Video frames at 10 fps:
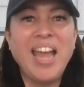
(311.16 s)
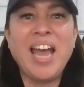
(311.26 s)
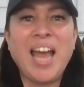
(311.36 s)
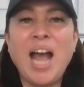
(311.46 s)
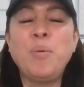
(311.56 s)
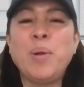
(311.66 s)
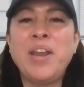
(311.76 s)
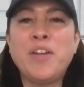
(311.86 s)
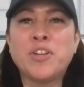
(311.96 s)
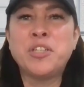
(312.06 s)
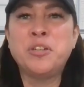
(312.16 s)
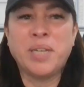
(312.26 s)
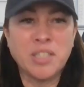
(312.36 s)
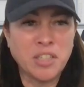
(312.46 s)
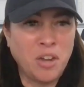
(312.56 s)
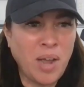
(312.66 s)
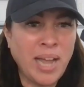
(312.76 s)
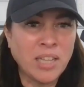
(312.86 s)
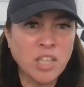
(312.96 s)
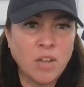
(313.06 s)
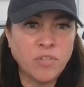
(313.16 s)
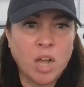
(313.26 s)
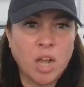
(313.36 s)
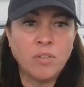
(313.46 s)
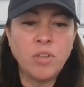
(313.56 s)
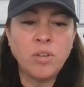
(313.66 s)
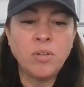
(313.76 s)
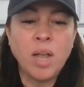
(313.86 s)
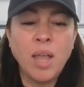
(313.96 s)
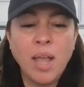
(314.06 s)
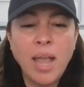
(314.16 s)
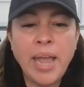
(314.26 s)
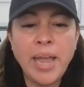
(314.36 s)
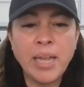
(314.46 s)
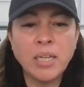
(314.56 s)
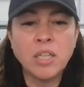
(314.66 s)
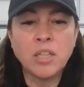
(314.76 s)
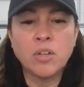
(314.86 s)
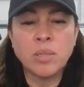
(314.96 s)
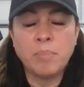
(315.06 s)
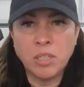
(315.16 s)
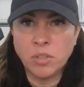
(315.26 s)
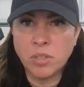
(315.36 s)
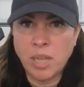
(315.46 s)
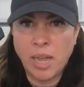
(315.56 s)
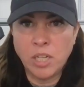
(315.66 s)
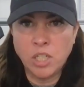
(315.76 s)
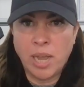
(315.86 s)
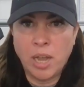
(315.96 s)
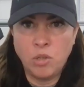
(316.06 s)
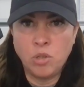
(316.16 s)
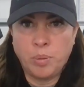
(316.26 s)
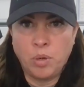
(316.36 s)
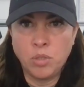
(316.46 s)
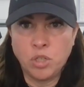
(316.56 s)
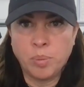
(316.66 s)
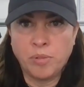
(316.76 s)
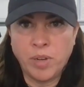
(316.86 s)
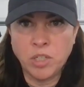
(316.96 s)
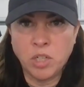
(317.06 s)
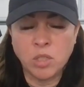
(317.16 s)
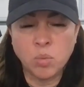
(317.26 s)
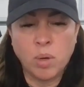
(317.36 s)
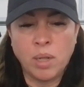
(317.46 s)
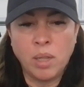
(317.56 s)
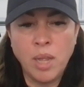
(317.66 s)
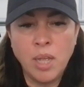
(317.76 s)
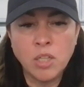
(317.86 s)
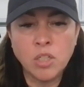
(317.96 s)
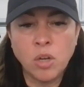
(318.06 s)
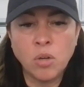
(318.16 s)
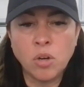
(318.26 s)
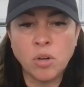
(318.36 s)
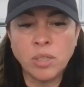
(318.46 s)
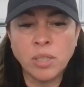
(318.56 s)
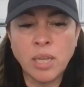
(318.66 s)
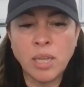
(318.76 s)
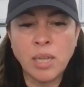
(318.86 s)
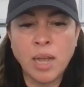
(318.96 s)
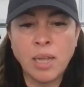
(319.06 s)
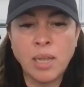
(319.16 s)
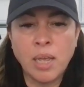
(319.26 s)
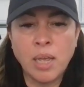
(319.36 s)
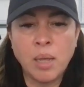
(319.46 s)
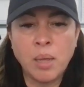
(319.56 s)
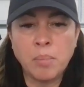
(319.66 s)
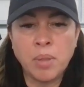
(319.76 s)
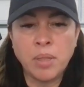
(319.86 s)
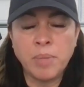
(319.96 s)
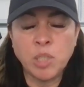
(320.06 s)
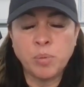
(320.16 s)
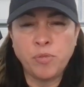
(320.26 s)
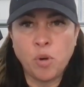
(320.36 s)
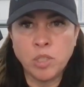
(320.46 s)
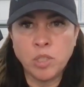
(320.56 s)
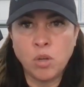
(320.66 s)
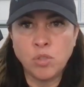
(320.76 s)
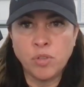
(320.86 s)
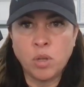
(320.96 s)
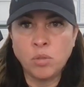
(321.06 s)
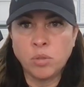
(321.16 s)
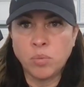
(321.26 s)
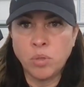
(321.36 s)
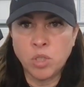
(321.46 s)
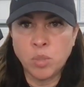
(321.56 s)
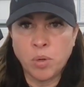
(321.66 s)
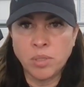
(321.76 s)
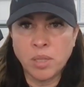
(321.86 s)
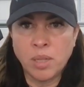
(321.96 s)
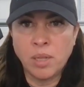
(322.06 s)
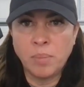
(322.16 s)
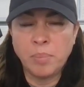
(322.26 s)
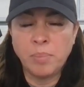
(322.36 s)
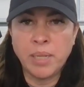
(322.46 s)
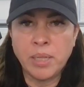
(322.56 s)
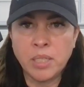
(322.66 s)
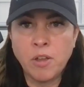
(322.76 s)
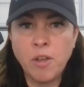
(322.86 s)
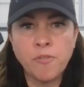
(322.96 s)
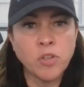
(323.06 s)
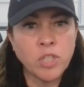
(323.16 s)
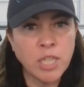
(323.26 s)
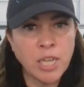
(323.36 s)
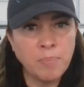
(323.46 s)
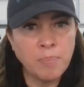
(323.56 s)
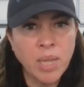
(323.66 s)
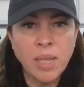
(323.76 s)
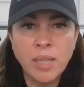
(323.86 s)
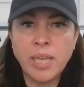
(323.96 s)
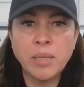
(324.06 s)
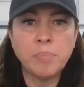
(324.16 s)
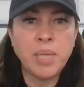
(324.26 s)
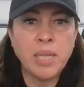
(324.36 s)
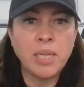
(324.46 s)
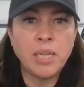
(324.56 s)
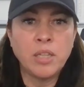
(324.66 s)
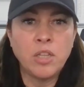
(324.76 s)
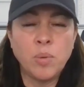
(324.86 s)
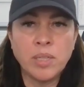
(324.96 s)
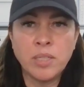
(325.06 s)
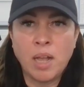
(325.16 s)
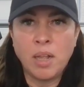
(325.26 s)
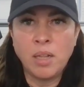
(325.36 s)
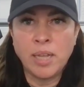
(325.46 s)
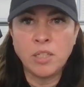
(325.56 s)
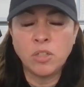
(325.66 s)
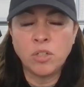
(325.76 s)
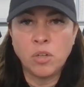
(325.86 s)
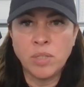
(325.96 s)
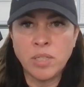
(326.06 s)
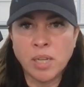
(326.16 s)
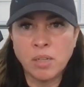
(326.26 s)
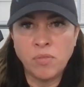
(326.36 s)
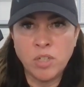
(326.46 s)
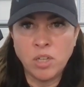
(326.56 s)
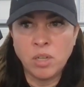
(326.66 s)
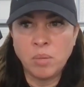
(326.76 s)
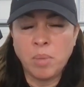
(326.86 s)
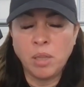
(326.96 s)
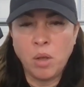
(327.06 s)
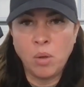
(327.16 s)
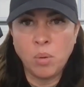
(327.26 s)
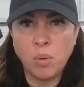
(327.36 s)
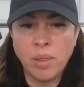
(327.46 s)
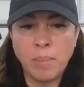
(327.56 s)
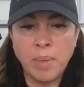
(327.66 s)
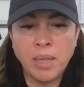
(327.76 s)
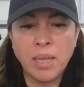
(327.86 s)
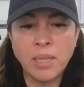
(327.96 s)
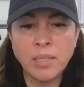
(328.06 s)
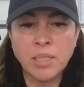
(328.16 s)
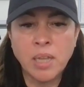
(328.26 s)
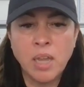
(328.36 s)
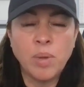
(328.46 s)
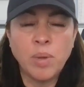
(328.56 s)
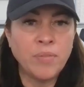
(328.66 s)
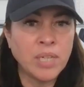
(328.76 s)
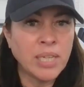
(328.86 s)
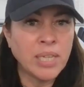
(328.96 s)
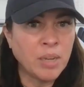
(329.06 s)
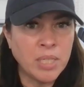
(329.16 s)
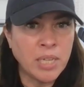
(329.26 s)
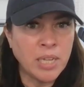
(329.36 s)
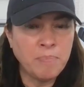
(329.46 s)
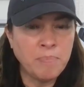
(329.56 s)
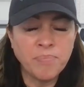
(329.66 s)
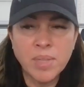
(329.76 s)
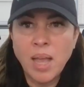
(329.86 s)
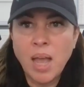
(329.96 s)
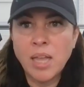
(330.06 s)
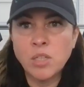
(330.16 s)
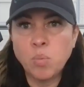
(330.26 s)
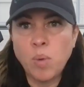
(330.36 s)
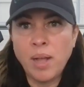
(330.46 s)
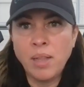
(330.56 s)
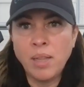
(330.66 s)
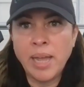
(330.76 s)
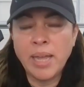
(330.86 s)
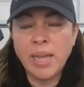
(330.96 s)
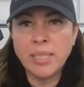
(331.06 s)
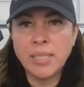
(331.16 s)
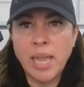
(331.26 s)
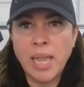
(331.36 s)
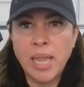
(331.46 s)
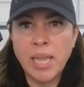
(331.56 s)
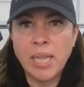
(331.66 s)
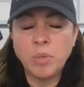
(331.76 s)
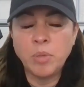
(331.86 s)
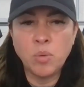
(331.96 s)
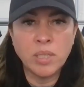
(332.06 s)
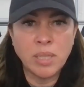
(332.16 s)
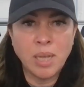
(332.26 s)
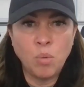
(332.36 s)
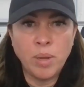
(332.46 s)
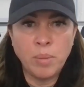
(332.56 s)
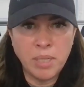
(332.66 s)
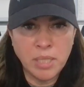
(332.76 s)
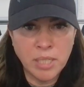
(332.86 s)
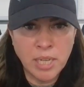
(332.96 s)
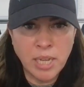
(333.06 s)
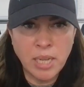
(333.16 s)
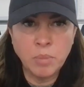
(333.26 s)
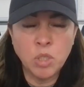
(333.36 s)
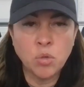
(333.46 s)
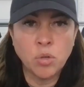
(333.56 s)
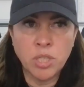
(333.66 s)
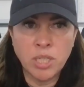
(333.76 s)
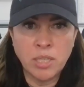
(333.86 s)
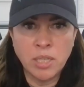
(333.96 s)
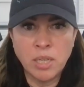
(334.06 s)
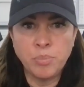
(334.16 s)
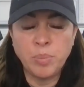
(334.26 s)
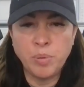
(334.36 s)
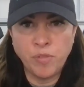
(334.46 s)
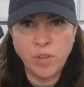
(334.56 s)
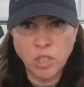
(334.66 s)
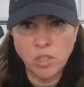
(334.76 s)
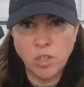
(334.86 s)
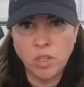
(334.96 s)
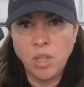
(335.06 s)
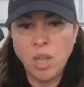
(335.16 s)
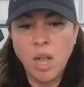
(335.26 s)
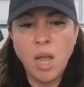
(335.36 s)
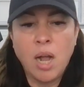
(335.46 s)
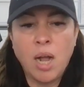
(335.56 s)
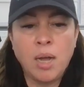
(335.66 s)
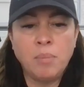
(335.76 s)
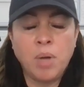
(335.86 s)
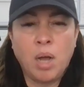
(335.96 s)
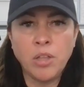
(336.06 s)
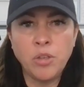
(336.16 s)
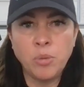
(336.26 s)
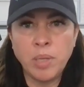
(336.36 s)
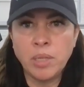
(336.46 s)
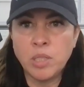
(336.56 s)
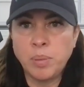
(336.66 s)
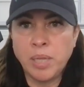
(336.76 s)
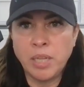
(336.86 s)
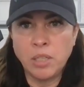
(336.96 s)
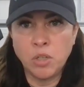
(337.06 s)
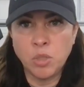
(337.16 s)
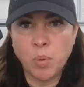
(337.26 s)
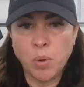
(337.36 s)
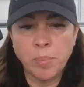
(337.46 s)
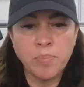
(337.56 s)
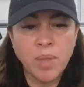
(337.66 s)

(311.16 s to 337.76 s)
I would never do it. So hats off to all of you. And there's a mental side to how you approach your profession as well. So currently I am the mental performance coach for the Oakland Roots Sports Club, the men's first team. They compete in the USL, as you know, the second division below the MLS. We have an academy team as well, and a WSL women's team, shorter season, pre-professional, all humans playing their sport.